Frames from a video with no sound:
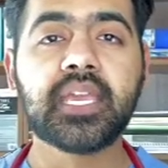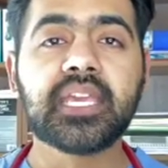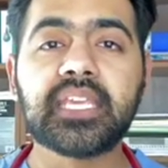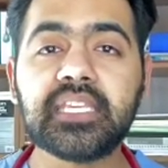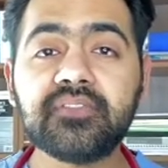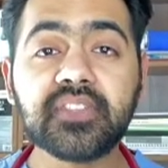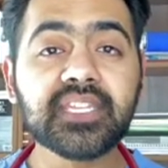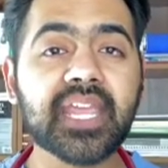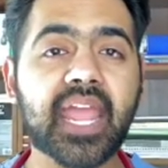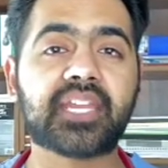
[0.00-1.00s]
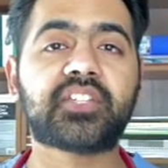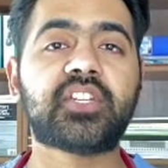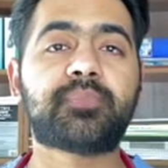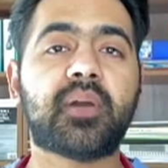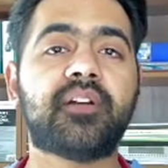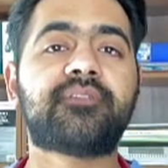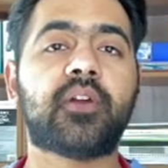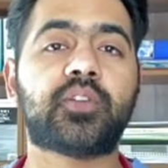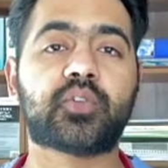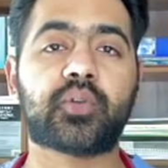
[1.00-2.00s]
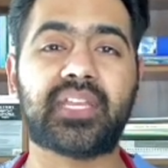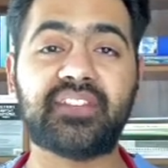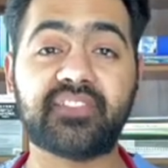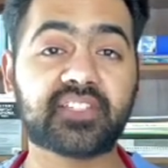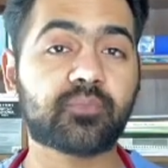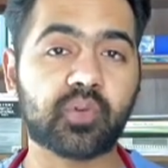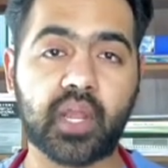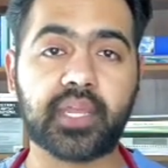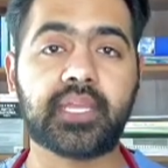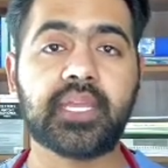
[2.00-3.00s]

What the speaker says: Even the energy per photon in visible light